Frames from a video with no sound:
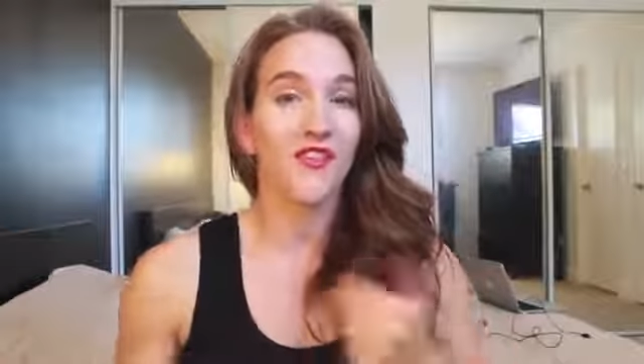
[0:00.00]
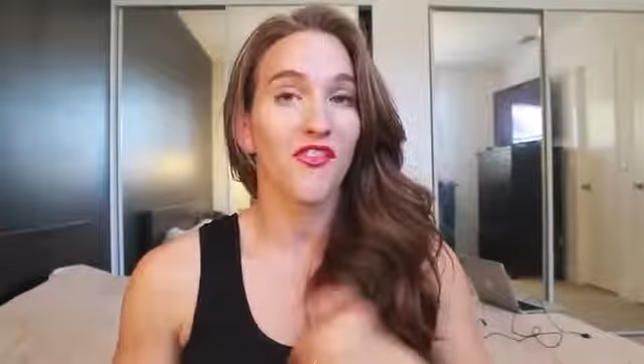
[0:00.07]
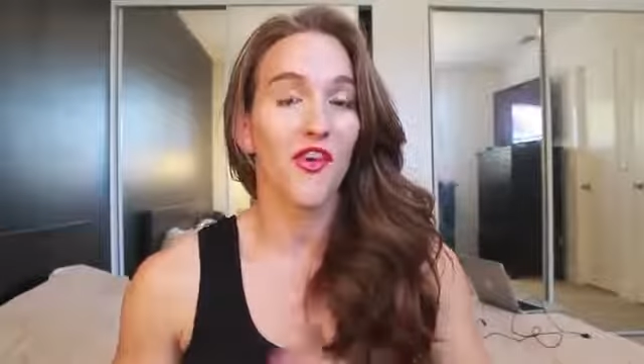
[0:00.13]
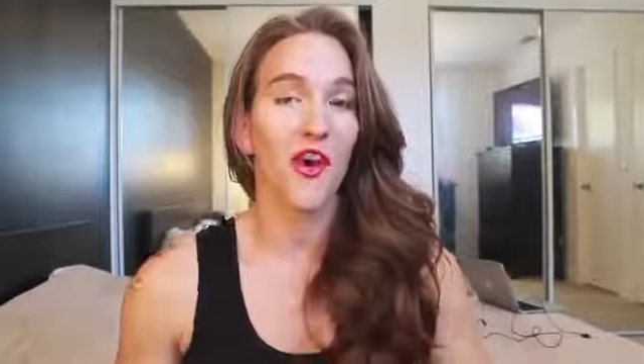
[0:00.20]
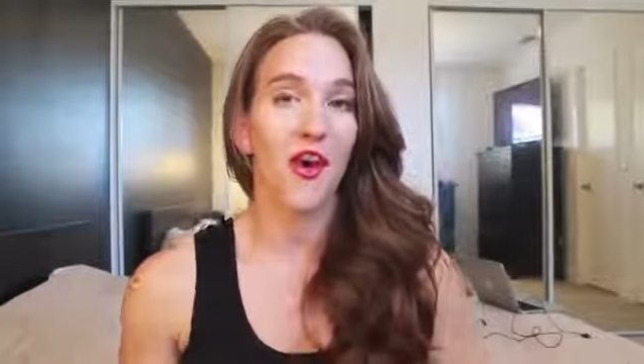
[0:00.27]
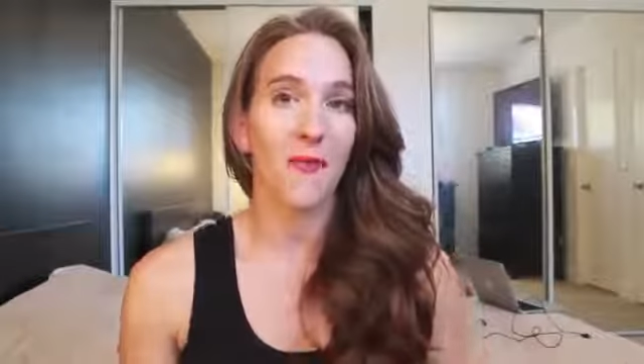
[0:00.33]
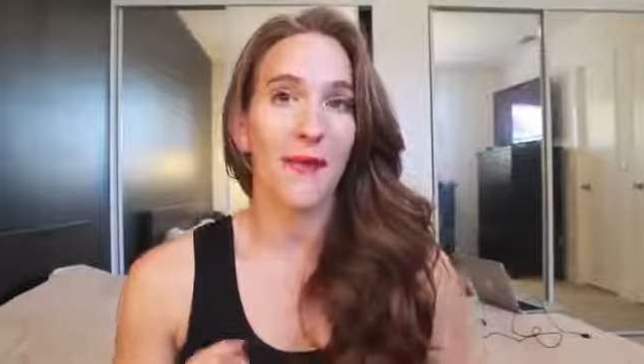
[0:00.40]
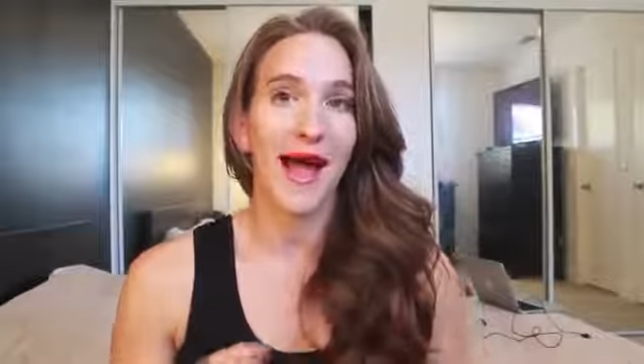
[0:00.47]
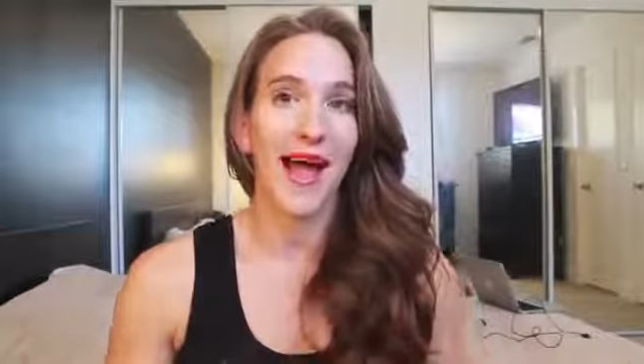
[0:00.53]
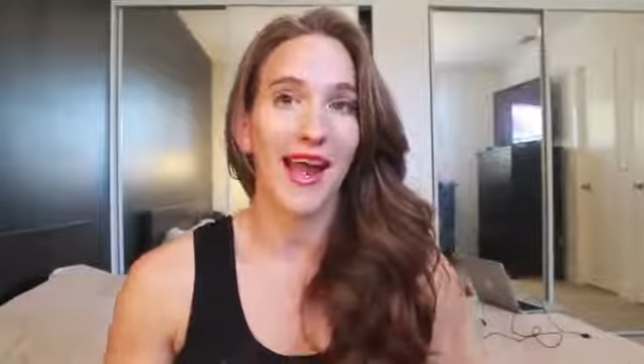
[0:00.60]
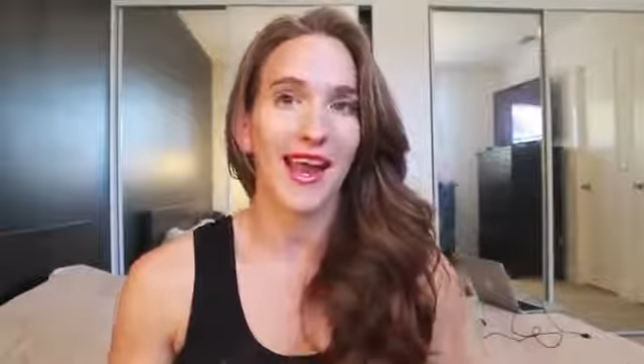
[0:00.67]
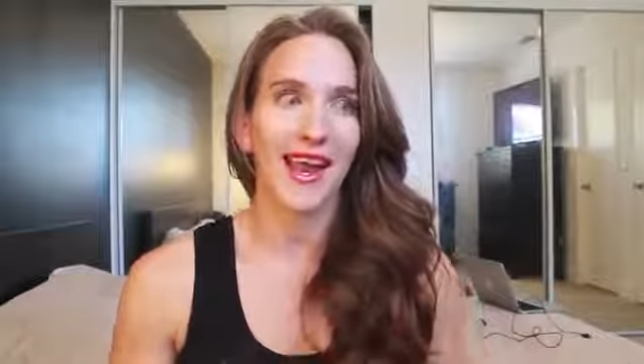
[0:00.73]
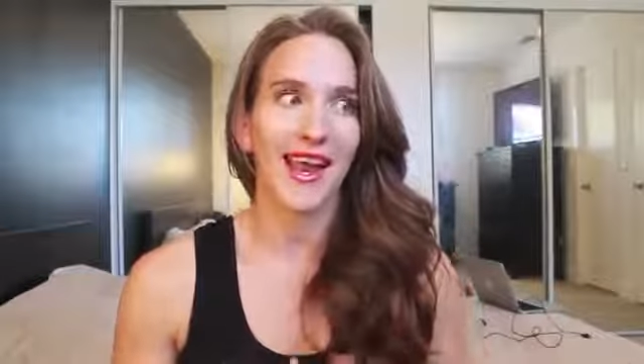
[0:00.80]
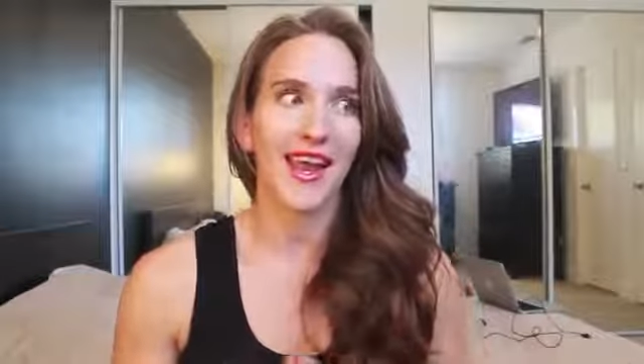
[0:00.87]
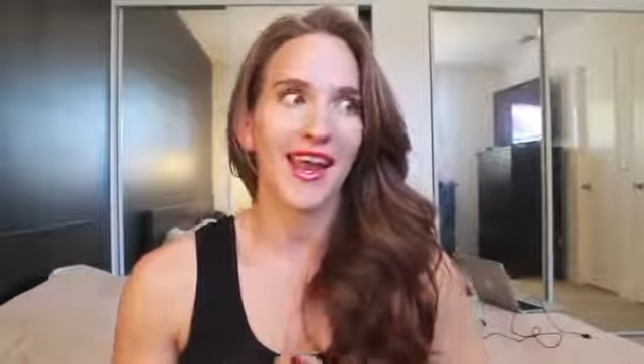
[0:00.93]
fall
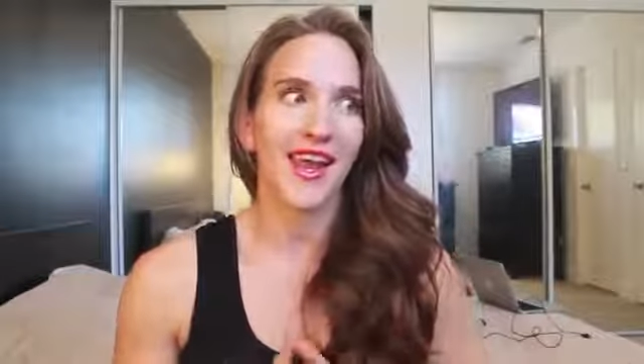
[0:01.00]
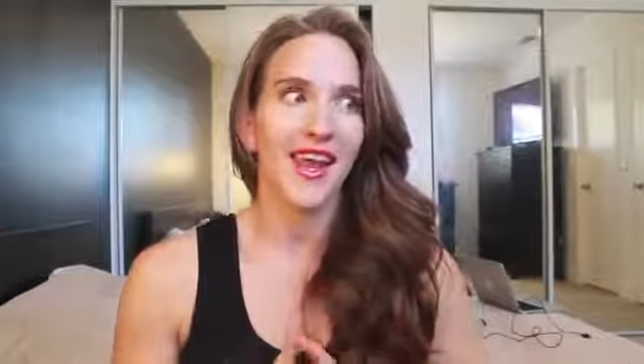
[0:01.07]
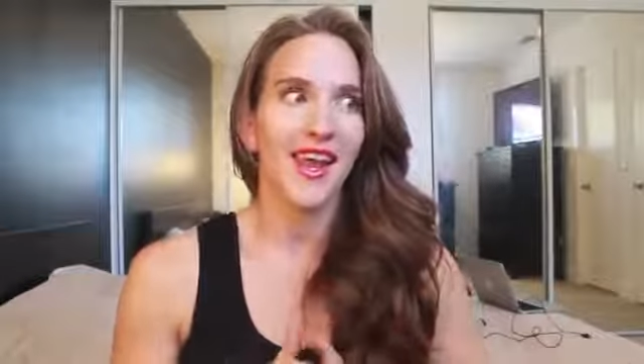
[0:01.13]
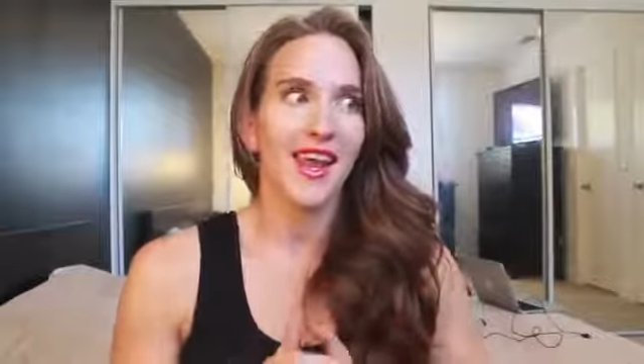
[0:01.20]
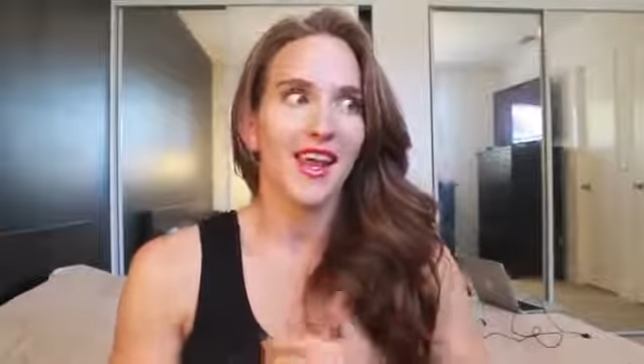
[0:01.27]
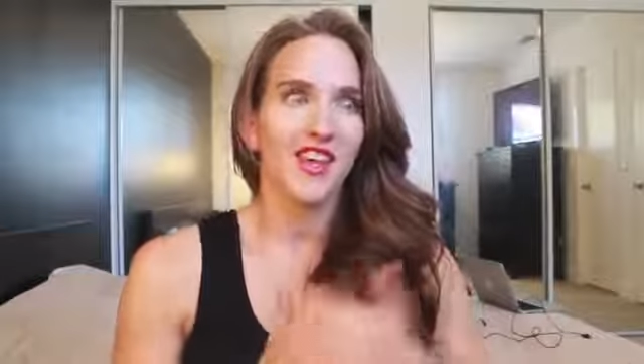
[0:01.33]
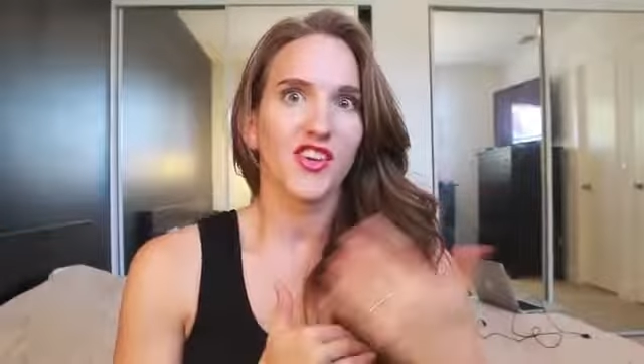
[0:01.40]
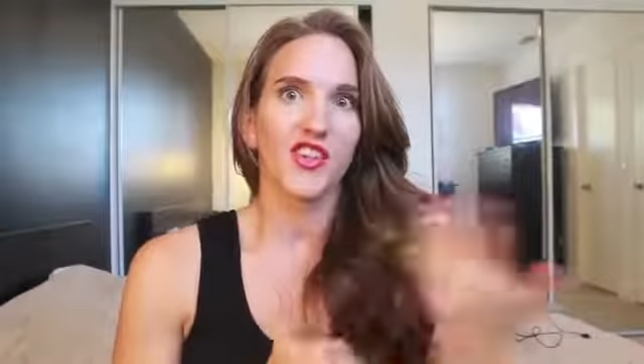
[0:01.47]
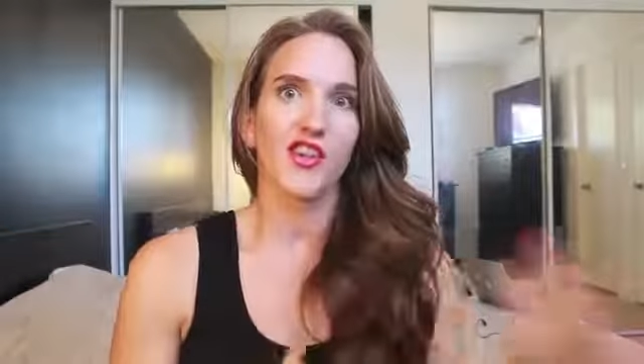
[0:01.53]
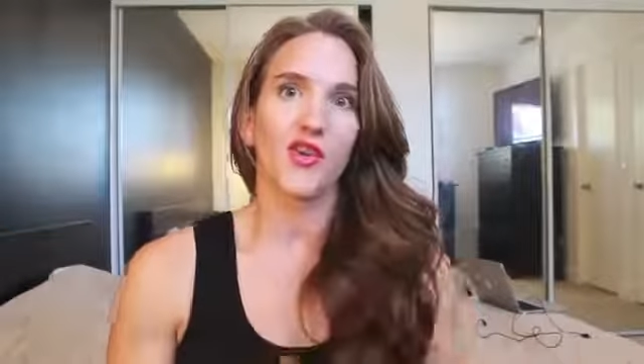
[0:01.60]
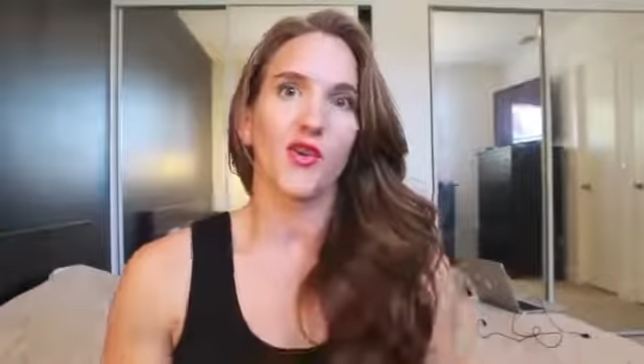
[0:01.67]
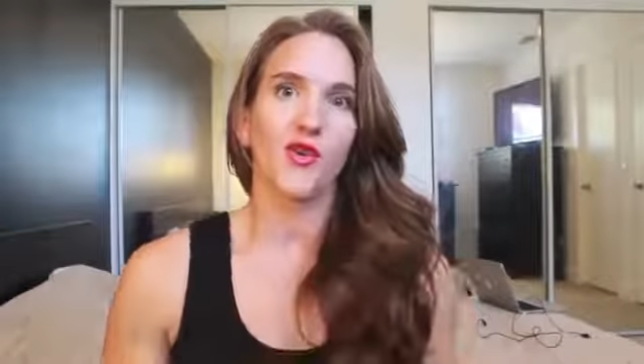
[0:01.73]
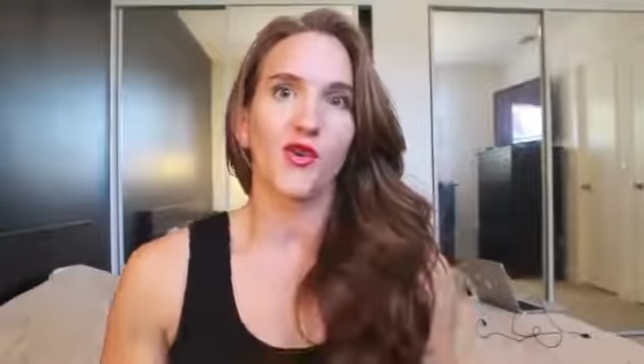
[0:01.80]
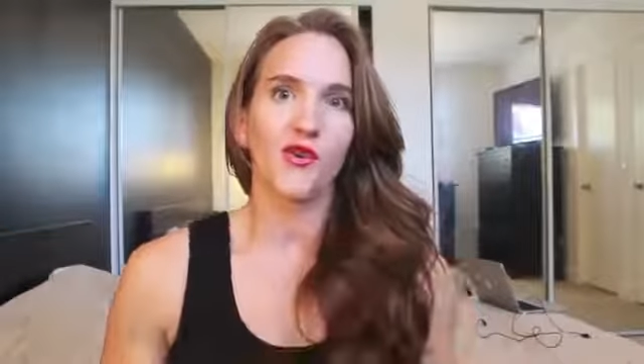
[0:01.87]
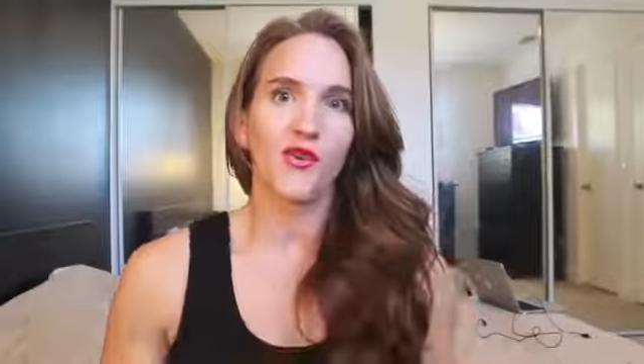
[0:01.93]
back into their
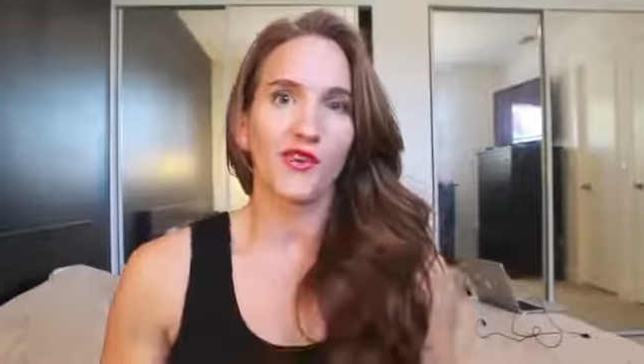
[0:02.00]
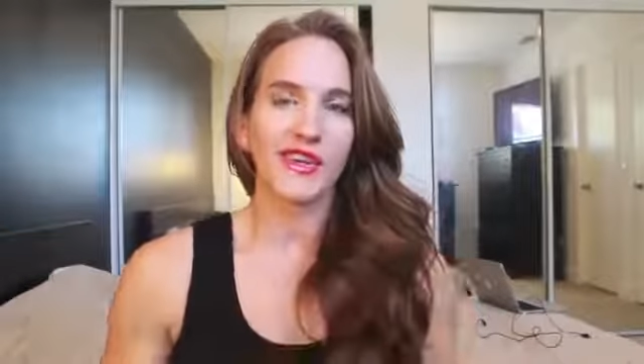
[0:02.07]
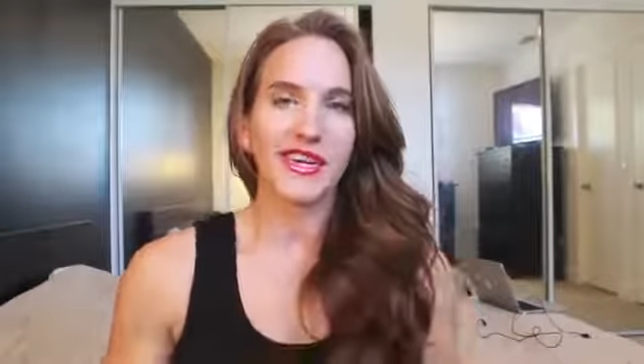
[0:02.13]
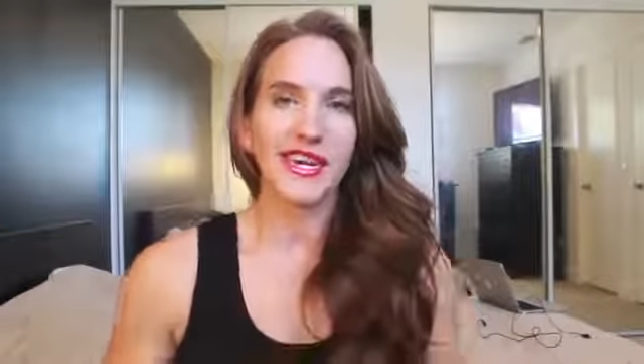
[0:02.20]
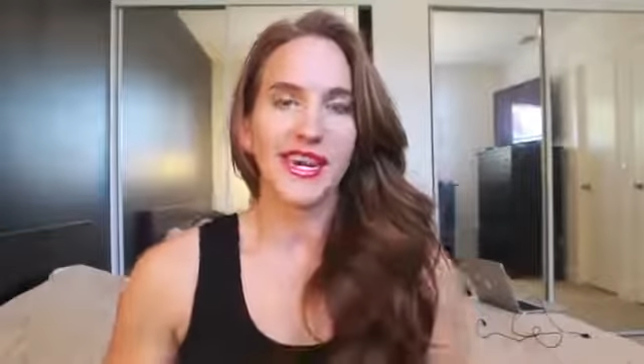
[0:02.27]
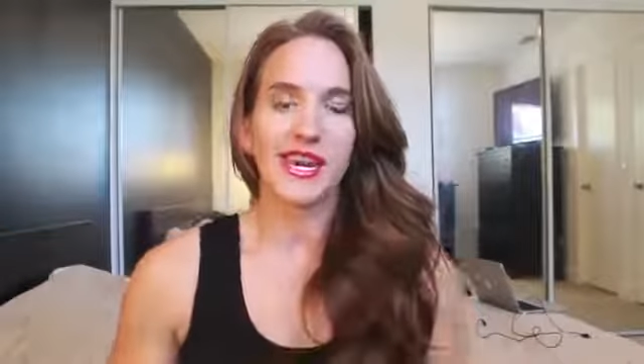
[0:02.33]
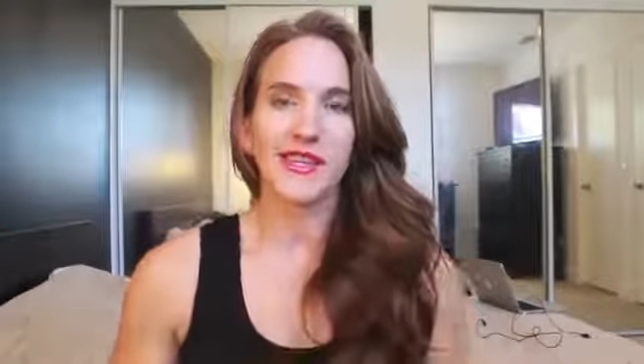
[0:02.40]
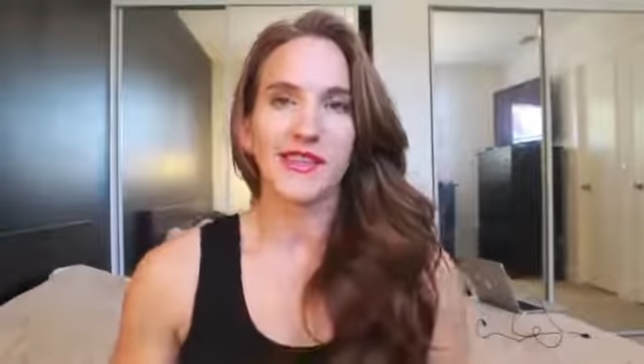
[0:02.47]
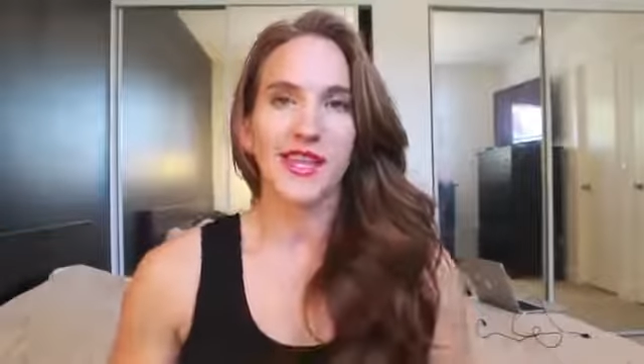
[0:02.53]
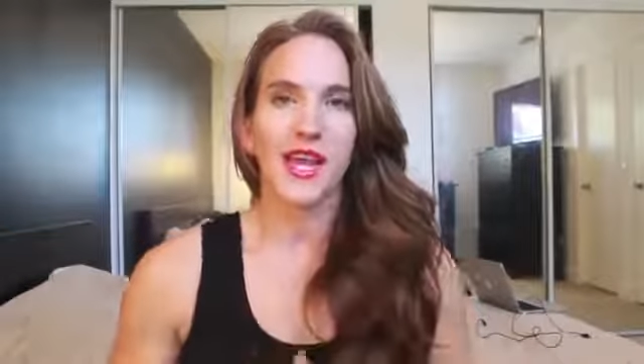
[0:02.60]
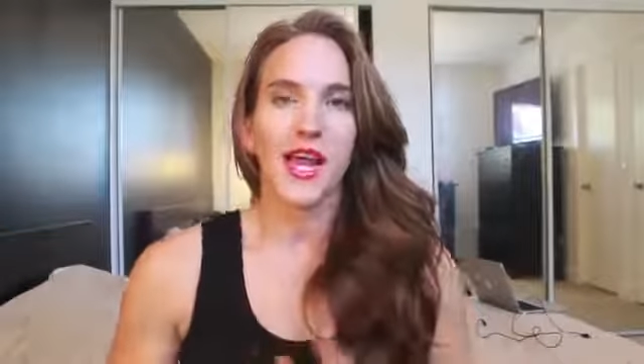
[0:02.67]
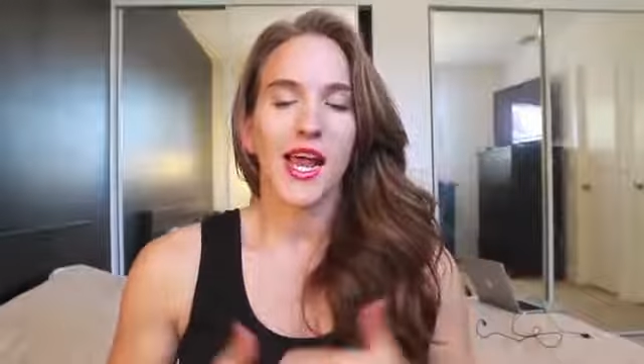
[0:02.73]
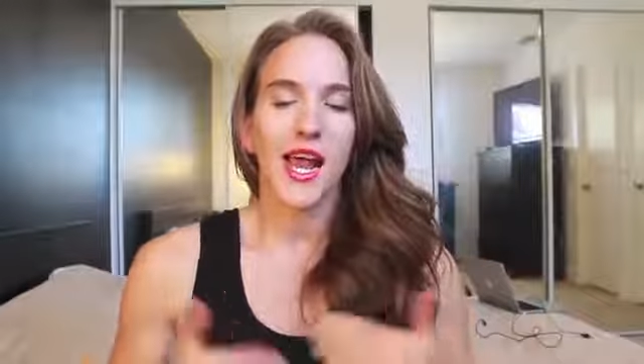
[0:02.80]
old routines.